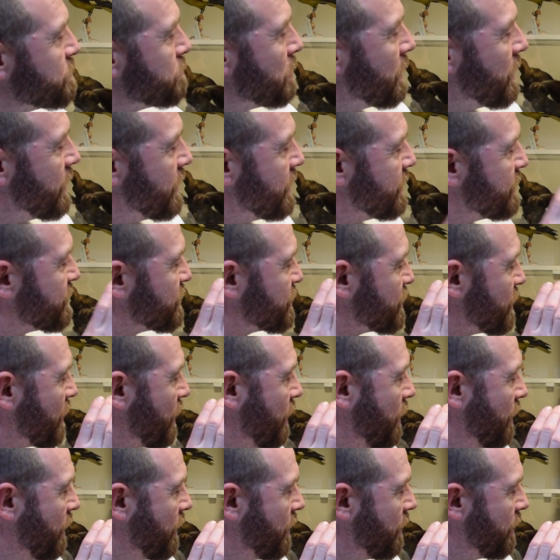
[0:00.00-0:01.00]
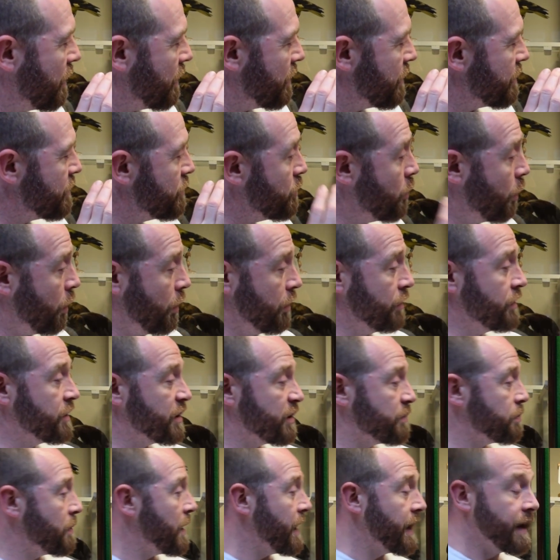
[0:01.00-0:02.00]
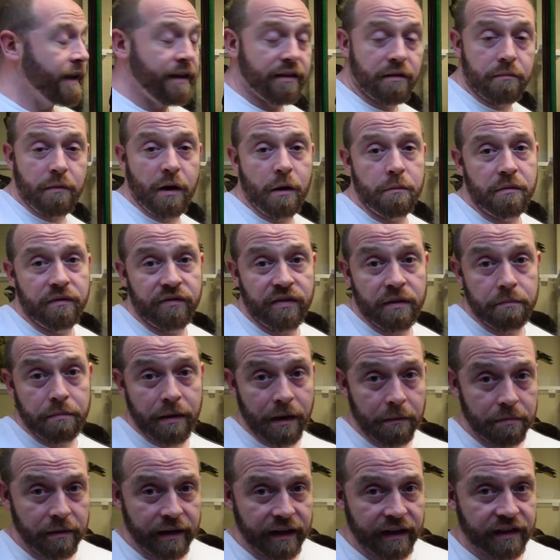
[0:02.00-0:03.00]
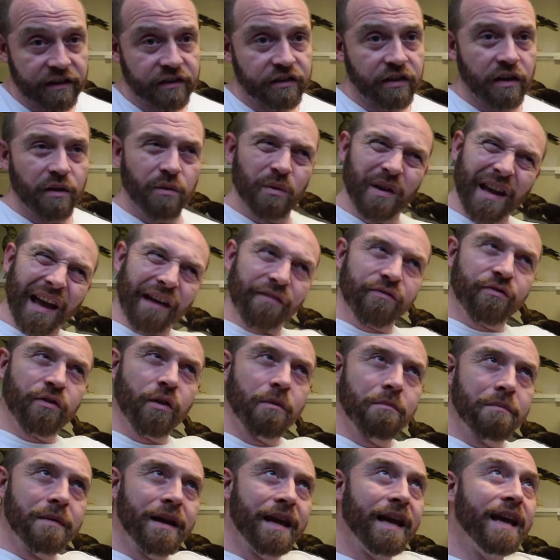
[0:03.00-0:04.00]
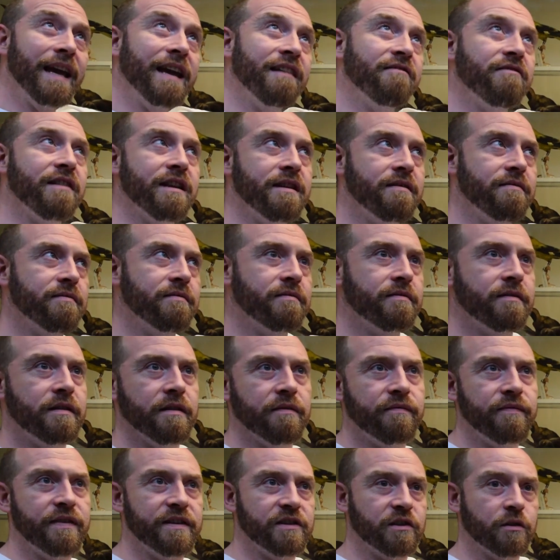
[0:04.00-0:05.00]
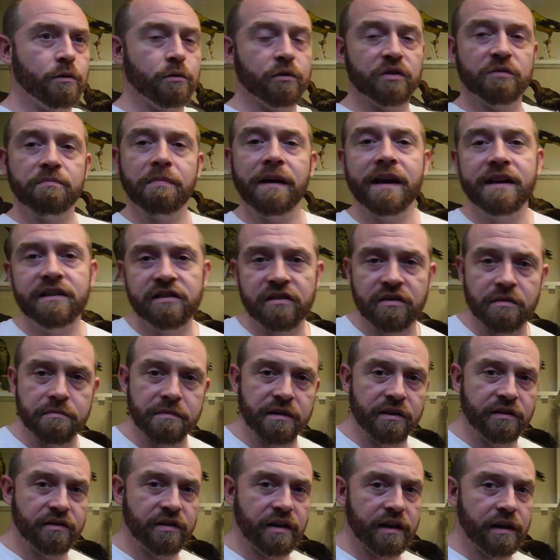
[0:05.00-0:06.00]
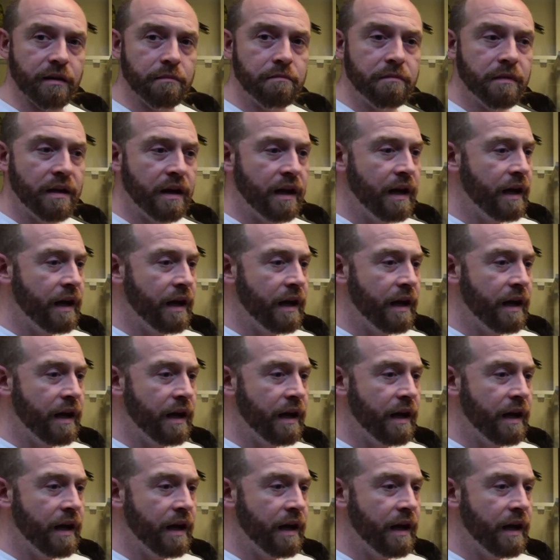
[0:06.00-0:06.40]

birds are not on display at the moment for the public. So we have them here in the physical space of the museum,